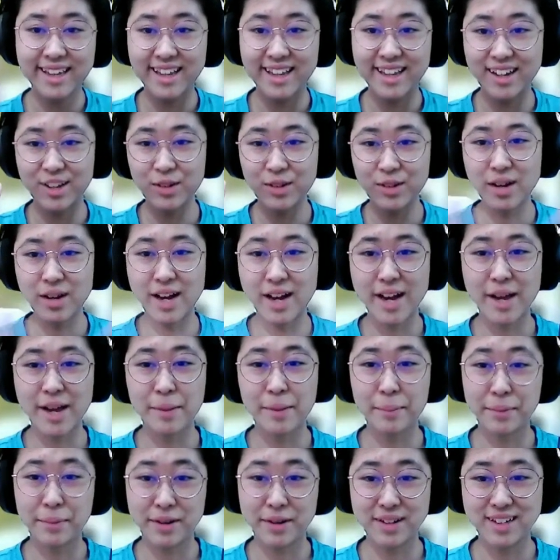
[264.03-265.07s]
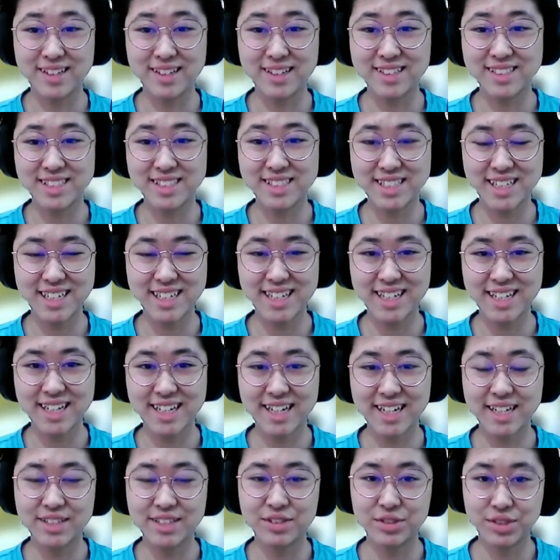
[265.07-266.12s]
Hello, I am Perlin Cheng,
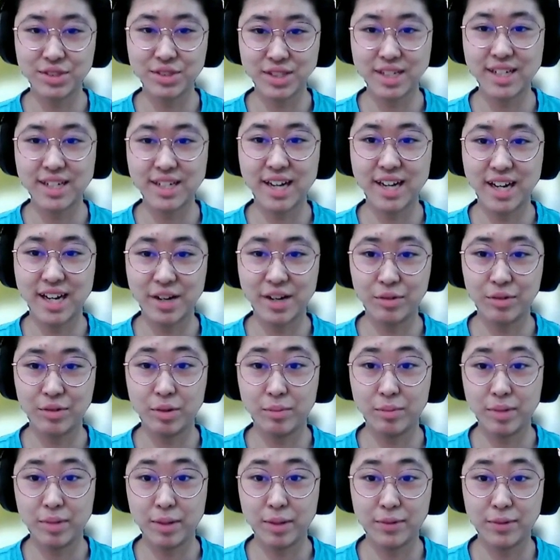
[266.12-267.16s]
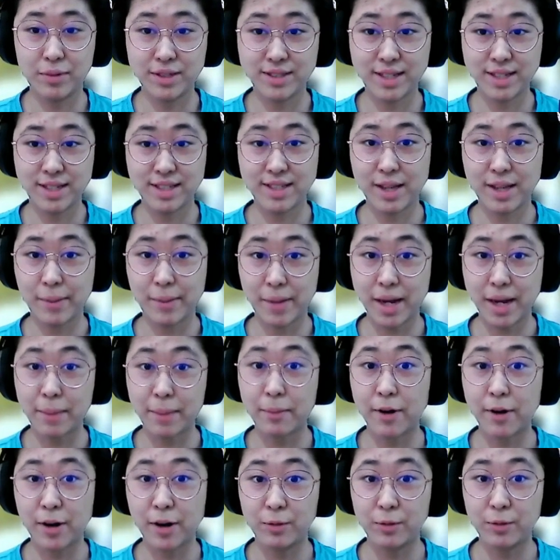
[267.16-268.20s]
and today I will be presenting my
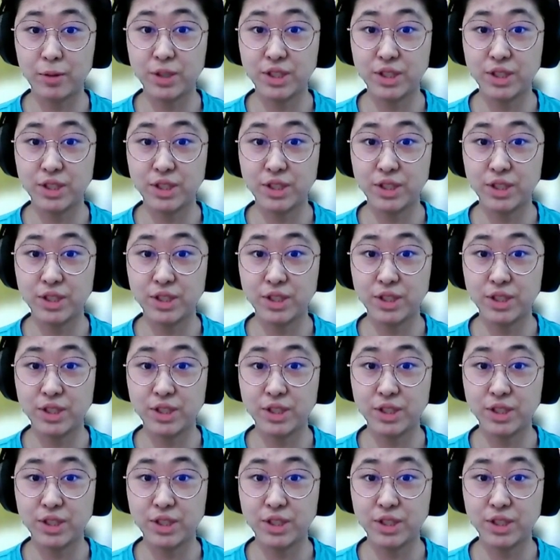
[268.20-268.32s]
part,